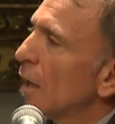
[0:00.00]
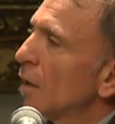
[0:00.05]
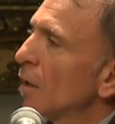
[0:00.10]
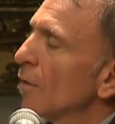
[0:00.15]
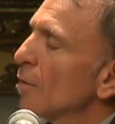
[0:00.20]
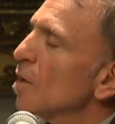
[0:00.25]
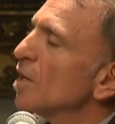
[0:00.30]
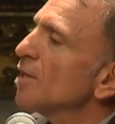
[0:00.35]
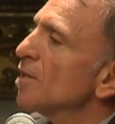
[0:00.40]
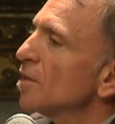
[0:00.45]

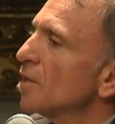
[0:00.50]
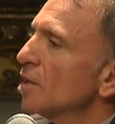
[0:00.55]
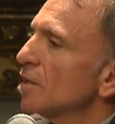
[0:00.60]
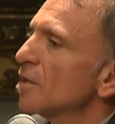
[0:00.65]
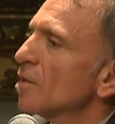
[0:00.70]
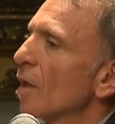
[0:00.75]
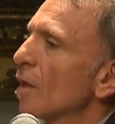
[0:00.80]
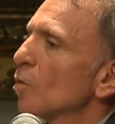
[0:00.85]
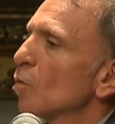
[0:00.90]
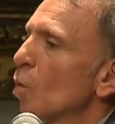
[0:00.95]
The message
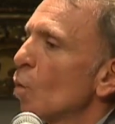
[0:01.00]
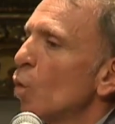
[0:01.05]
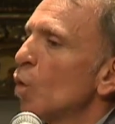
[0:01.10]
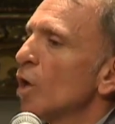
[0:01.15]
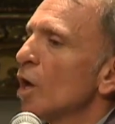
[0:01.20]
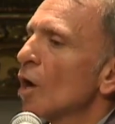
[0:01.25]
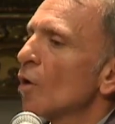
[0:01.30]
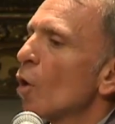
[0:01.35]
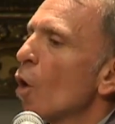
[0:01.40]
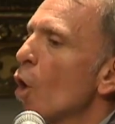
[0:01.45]
is that
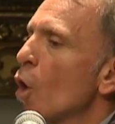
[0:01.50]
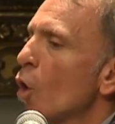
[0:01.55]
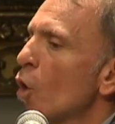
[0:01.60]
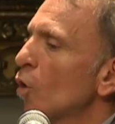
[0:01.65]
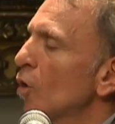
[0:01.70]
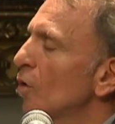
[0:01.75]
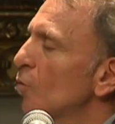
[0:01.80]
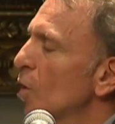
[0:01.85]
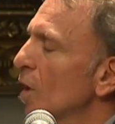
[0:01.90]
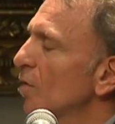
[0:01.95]
we are
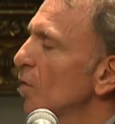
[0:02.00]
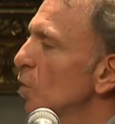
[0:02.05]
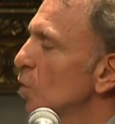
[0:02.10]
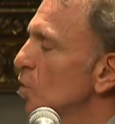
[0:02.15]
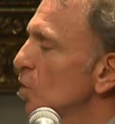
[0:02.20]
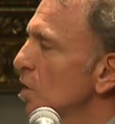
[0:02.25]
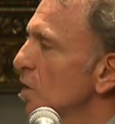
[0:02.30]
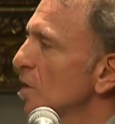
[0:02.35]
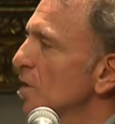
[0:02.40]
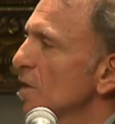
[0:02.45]
all
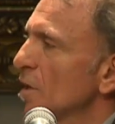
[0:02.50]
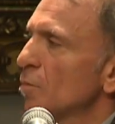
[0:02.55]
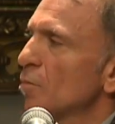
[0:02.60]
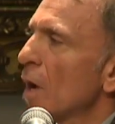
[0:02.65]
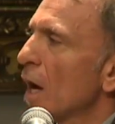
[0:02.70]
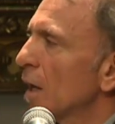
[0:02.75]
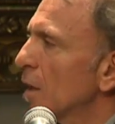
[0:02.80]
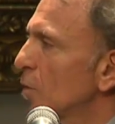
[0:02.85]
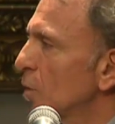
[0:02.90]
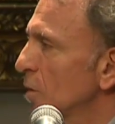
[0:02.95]
refugees and
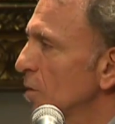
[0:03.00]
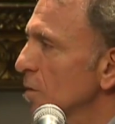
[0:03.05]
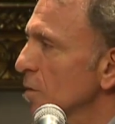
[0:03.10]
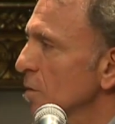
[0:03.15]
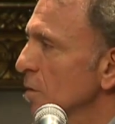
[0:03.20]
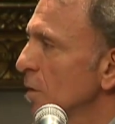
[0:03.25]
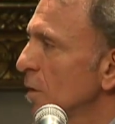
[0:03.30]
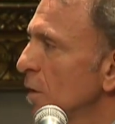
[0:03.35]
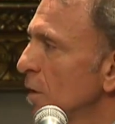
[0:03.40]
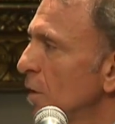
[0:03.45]

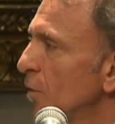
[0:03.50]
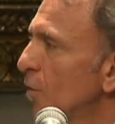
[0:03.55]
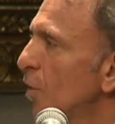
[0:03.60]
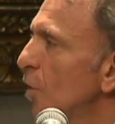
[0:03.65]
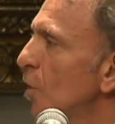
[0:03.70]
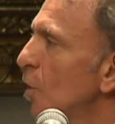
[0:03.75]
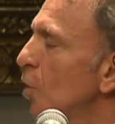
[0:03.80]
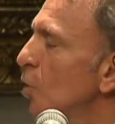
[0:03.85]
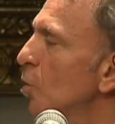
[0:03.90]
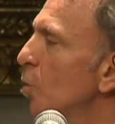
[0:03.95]
migrants. If
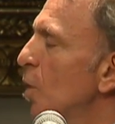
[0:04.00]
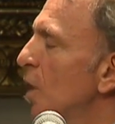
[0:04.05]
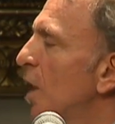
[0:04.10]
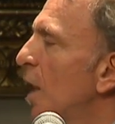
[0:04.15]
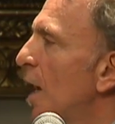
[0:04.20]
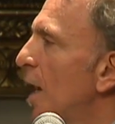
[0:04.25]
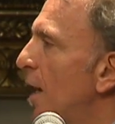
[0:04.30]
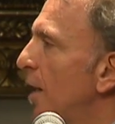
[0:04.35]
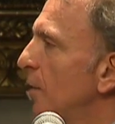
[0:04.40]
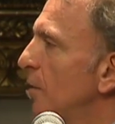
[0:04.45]
you look
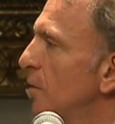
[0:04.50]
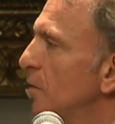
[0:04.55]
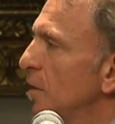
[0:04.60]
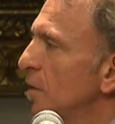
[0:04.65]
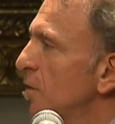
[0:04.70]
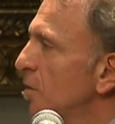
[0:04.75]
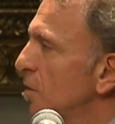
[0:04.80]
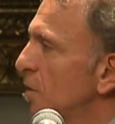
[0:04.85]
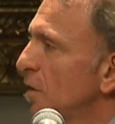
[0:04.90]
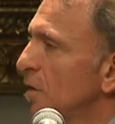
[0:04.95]
behind
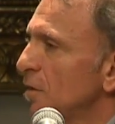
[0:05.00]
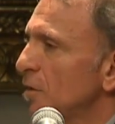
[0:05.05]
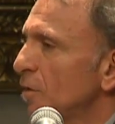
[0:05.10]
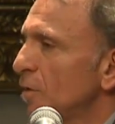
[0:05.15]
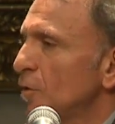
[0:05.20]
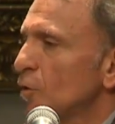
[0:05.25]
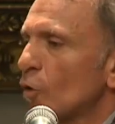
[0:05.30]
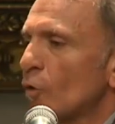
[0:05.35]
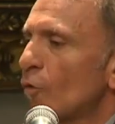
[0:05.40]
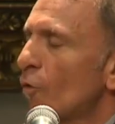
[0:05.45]
in
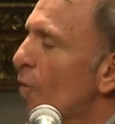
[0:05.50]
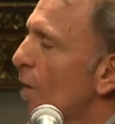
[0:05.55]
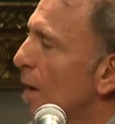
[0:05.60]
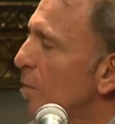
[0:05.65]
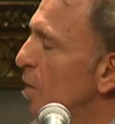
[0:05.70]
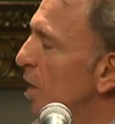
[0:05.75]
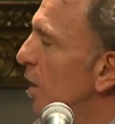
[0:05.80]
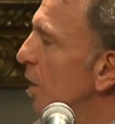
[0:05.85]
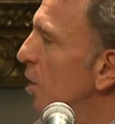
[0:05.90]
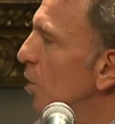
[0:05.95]
your
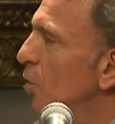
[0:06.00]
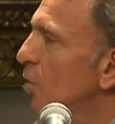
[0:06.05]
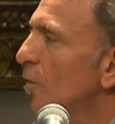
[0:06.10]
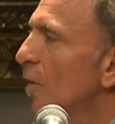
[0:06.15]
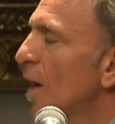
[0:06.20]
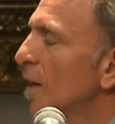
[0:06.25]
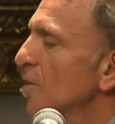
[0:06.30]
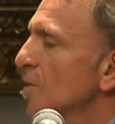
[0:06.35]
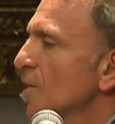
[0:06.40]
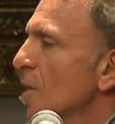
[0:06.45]
family, you
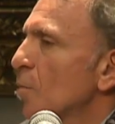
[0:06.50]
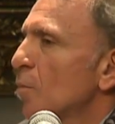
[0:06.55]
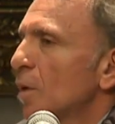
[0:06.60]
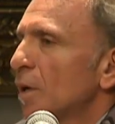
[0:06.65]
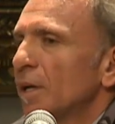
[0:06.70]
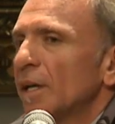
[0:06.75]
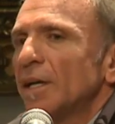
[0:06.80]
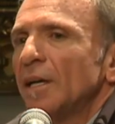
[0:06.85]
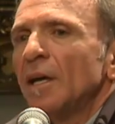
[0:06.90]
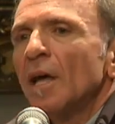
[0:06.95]
find
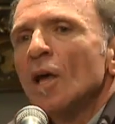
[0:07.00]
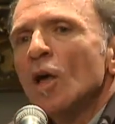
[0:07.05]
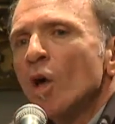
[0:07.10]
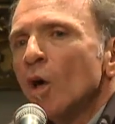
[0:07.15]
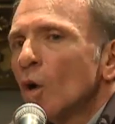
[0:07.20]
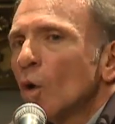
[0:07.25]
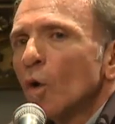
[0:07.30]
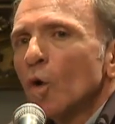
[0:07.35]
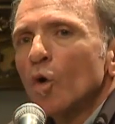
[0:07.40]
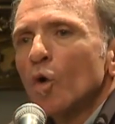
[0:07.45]
somebody
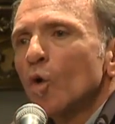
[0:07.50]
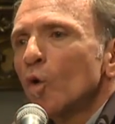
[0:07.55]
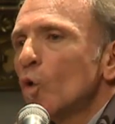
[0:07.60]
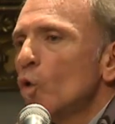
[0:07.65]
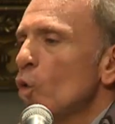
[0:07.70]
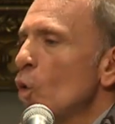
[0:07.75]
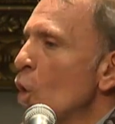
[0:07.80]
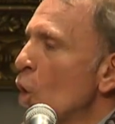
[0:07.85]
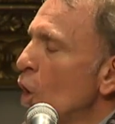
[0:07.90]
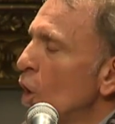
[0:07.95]

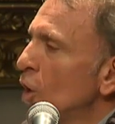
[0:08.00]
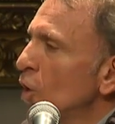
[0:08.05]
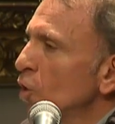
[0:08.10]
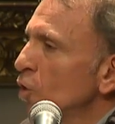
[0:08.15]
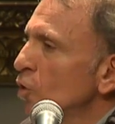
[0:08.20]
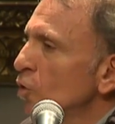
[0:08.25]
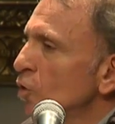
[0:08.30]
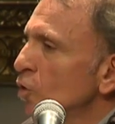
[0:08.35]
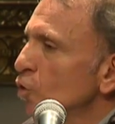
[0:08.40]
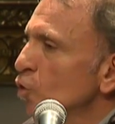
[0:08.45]
who
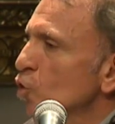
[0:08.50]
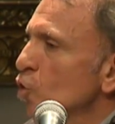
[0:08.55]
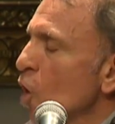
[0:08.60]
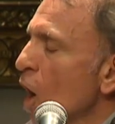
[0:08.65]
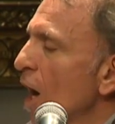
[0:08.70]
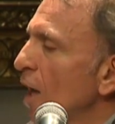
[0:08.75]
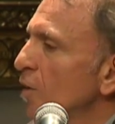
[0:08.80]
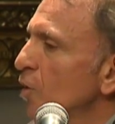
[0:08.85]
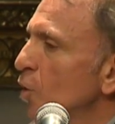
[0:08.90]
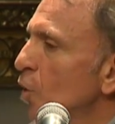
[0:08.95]

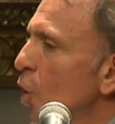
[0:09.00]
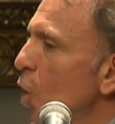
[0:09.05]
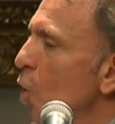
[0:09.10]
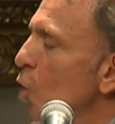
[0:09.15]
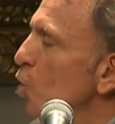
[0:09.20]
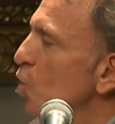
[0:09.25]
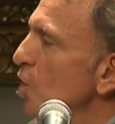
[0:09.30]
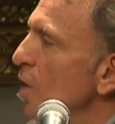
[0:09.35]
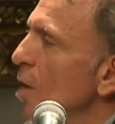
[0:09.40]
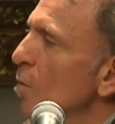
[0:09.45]
tried to
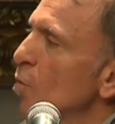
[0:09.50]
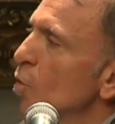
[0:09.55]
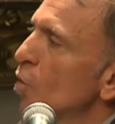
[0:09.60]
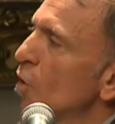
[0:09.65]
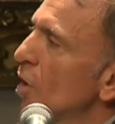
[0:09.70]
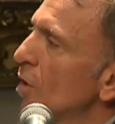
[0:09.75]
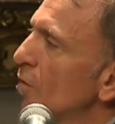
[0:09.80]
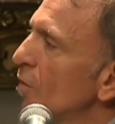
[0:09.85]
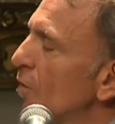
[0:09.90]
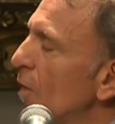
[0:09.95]
go
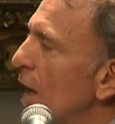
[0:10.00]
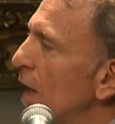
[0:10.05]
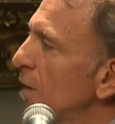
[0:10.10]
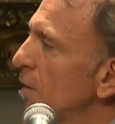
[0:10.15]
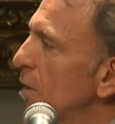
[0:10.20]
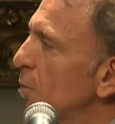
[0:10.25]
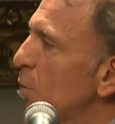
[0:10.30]
somewhere and find a